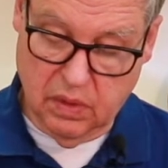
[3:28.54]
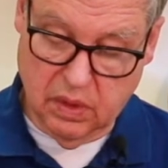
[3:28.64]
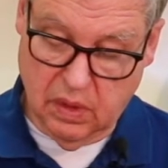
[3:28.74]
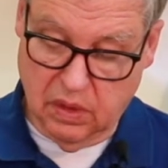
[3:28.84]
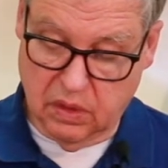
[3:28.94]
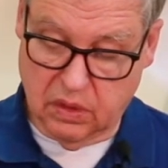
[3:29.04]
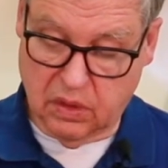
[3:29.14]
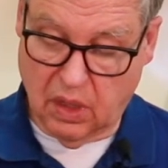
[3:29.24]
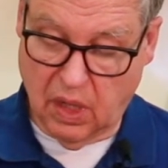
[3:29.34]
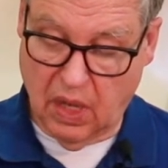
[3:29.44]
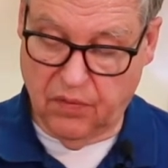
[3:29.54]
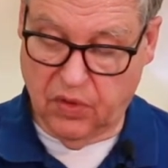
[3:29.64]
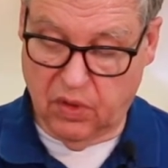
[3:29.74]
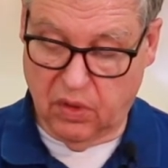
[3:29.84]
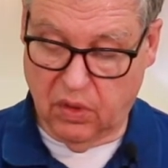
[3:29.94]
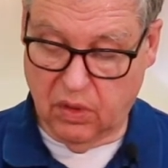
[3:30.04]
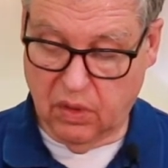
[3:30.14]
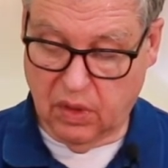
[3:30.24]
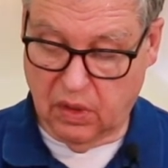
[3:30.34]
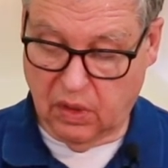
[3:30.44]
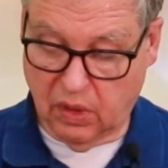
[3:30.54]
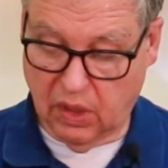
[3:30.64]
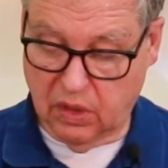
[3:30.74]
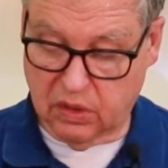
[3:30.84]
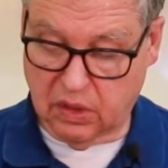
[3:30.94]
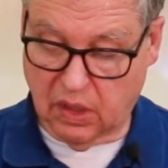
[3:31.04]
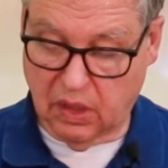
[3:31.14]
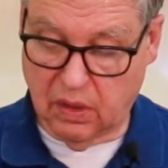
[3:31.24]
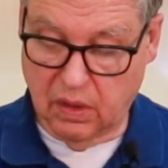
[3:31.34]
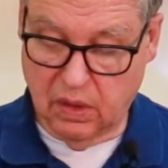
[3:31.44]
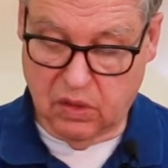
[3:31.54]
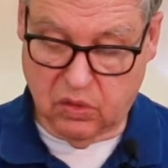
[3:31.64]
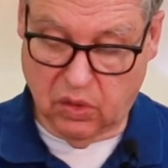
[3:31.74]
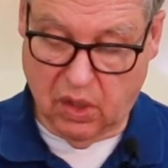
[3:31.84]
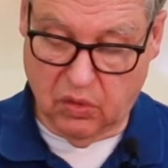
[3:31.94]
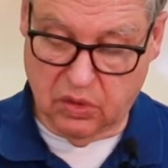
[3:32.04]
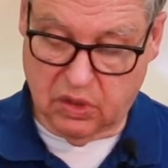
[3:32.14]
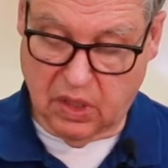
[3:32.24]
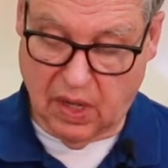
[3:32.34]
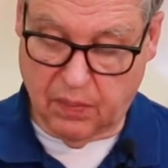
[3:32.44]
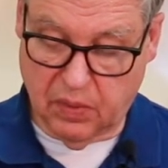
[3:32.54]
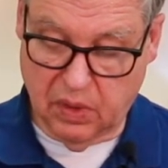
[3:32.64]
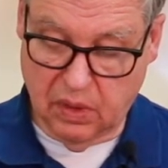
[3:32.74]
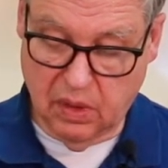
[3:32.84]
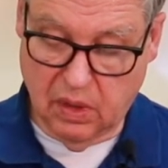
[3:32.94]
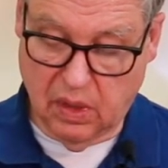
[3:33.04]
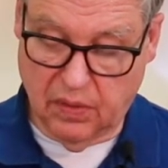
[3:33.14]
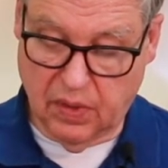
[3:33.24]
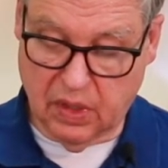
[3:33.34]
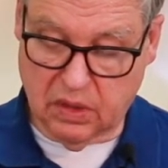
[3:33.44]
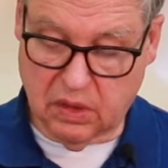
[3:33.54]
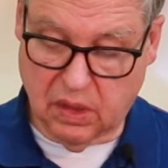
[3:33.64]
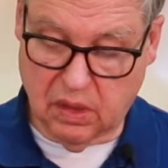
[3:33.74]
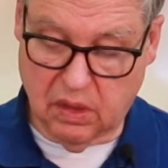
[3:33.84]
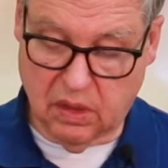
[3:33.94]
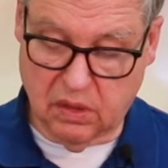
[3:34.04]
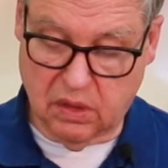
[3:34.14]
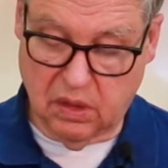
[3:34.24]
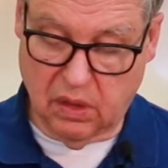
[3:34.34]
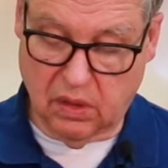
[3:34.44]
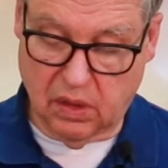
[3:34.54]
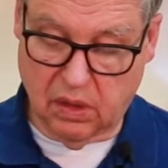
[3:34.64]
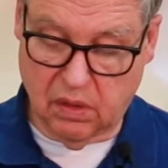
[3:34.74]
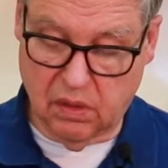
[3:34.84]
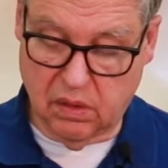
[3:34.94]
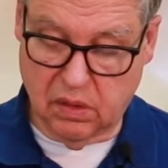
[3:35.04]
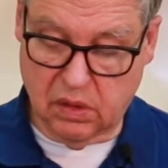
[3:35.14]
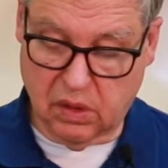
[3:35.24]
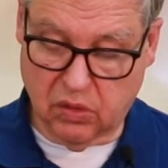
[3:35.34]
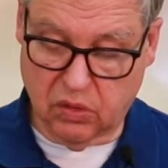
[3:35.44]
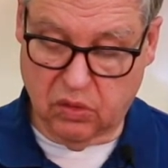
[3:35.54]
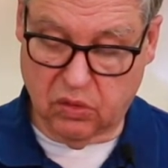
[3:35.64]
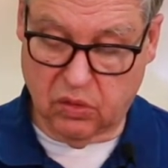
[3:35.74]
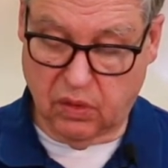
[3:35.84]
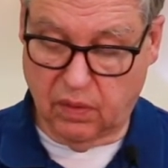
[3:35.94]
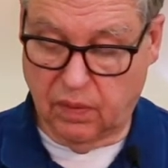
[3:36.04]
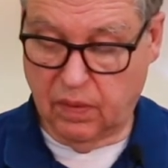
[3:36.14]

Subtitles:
is heavier than the lighter side, so it always stopped on that side. You can see how that just always goes over.